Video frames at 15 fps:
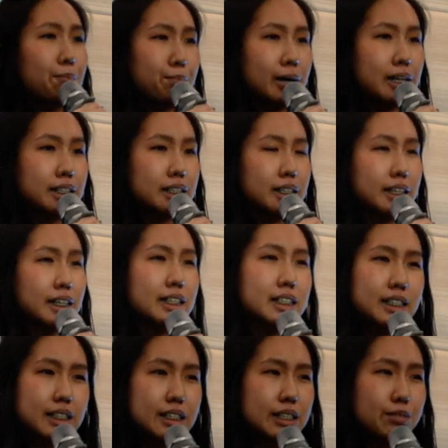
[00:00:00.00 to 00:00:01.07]
but it
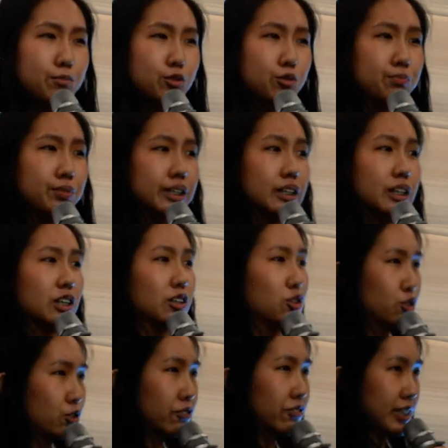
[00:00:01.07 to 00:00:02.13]
is deemed to be a
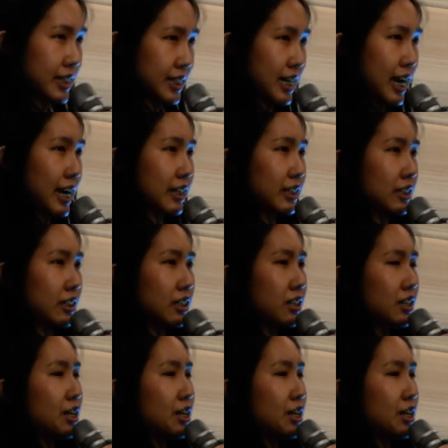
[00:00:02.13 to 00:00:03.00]
toothless tiger